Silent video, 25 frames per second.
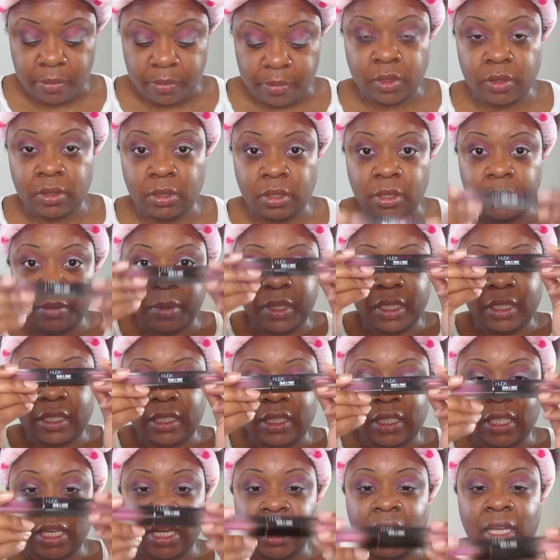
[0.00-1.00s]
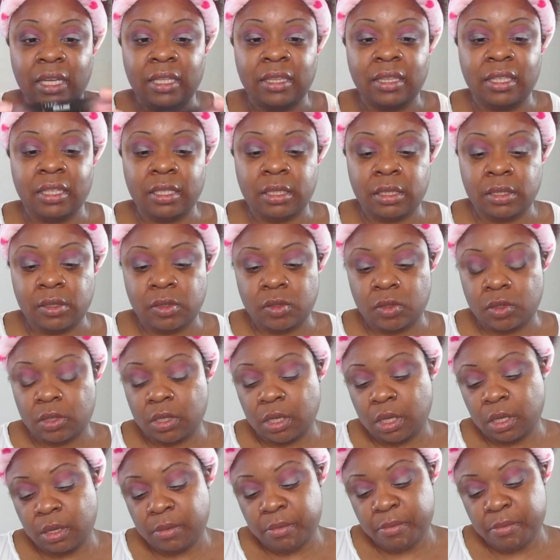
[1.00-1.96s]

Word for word: So now I'm going to take this uh,